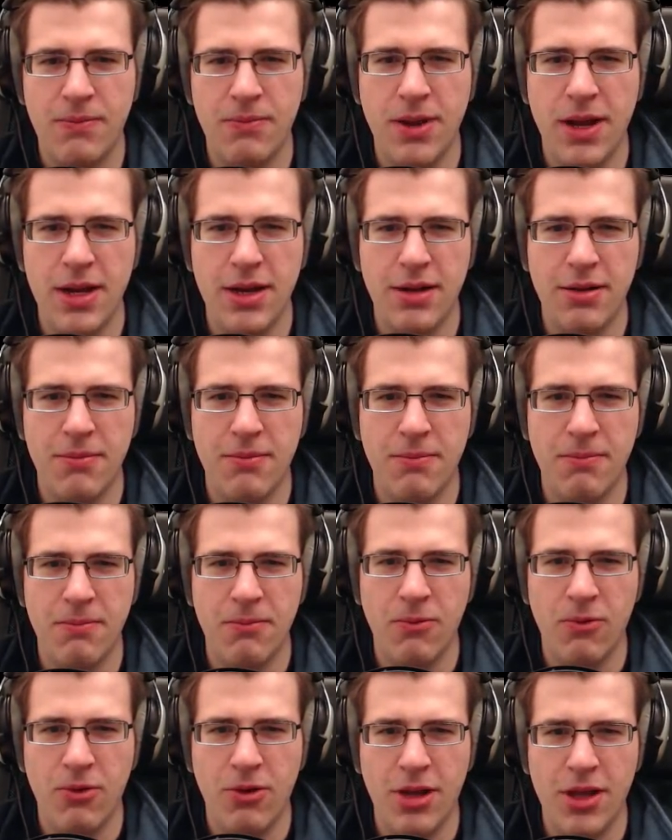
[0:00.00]

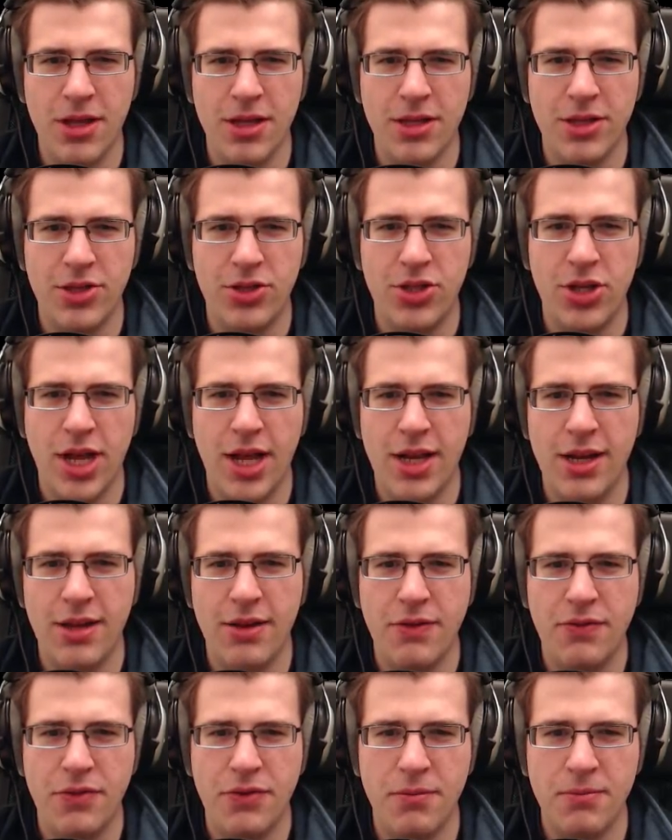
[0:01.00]
random royal
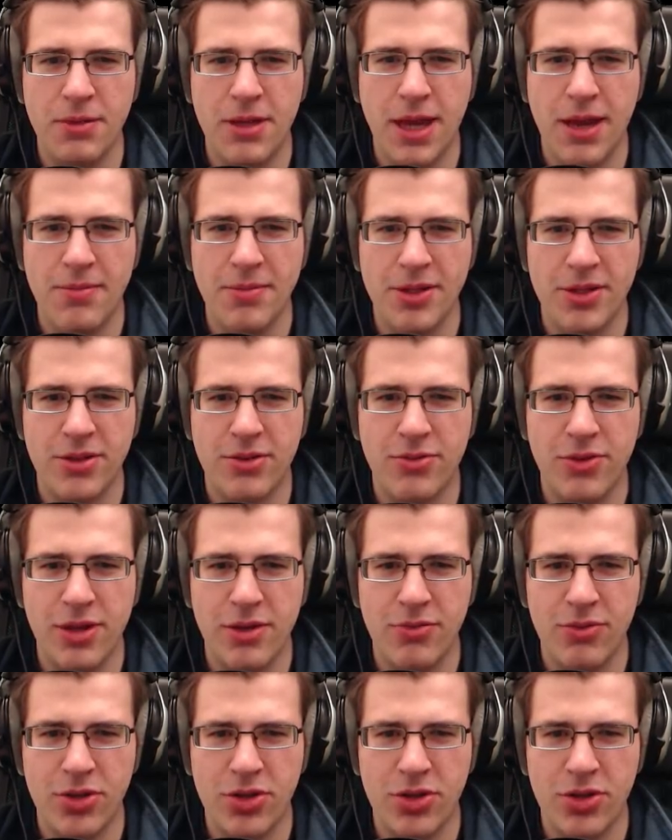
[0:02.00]
jelly from chemistry,